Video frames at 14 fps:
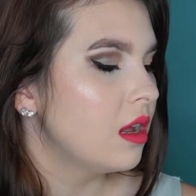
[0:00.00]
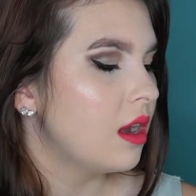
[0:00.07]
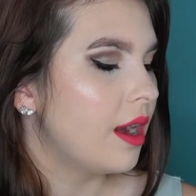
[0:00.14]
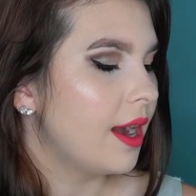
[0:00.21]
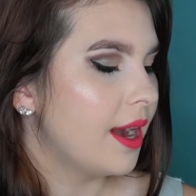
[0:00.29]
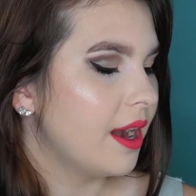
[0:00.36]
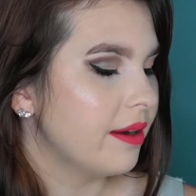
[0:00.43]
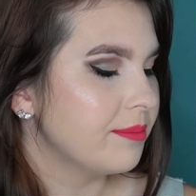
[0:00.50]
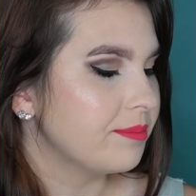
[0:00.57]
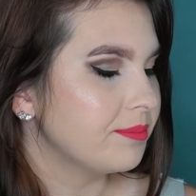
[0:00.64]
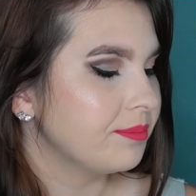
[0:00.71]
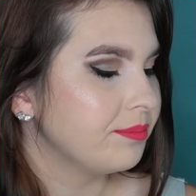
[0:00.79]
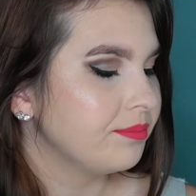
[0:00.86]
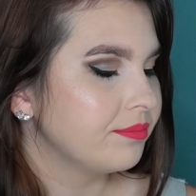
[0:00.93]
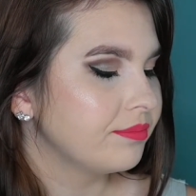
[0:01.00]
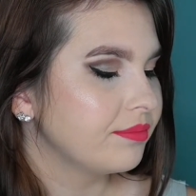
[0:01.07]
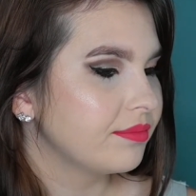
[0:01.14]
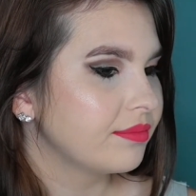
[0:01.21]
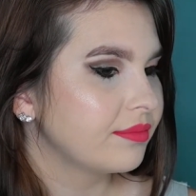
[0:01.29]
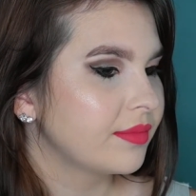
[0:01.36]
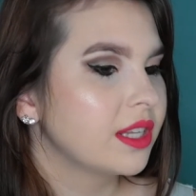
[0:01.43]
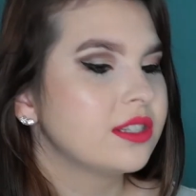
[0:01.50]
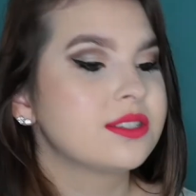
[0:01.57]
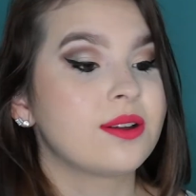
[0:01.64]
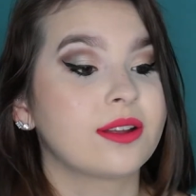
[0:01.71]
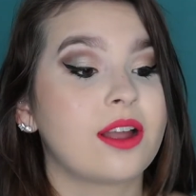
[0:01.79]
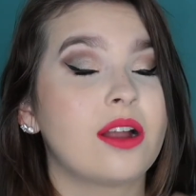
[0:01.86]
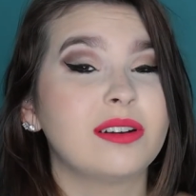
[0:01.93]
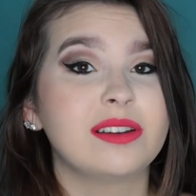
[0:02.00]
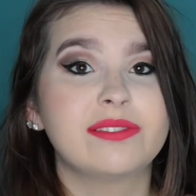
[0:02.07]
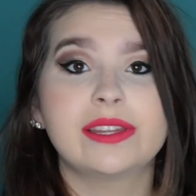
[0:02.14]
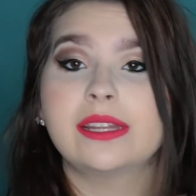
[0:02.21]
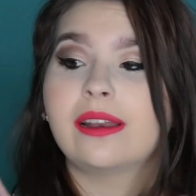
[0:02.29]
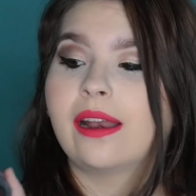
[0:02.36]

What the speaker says: So I got rid of it and